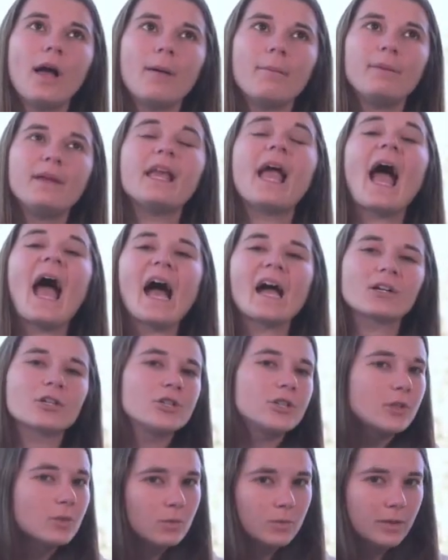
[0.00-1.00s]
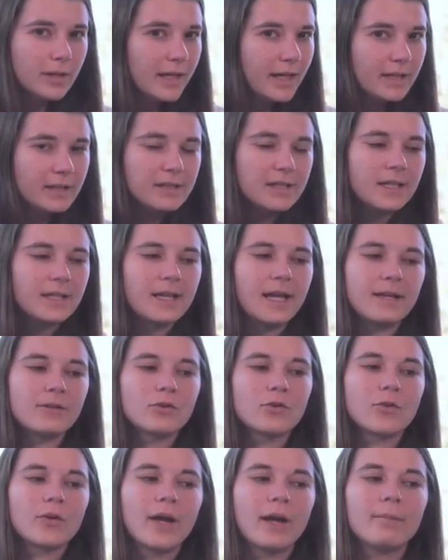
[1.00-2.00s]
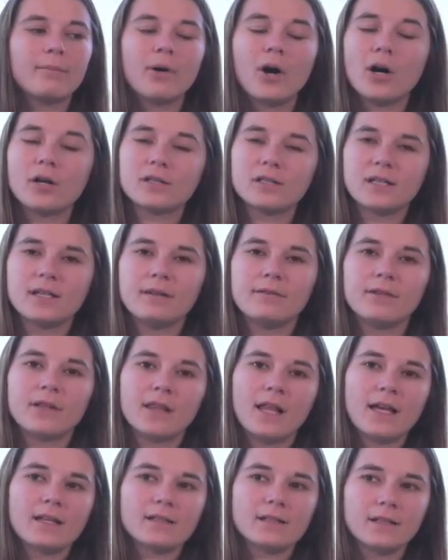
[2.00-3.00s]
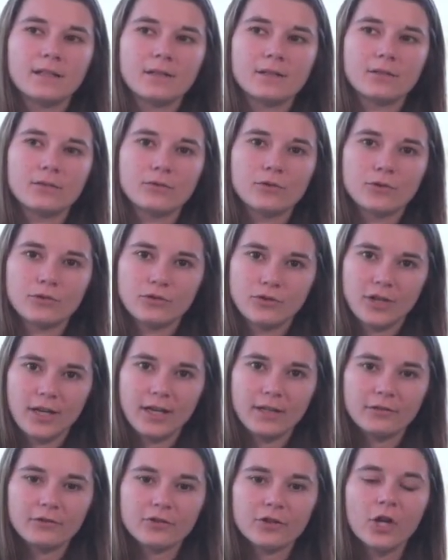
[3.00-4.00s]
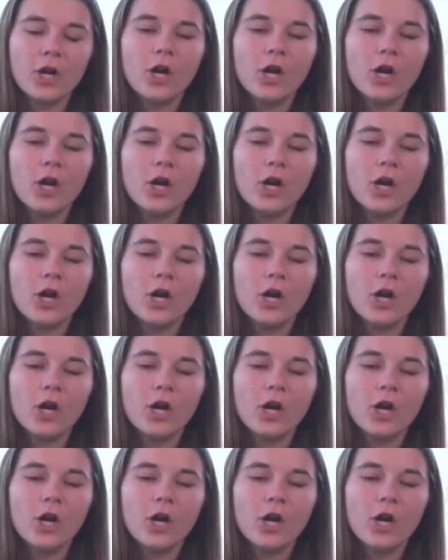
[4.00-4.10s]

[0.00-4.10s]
be action-oriented and create positive and lasting social change.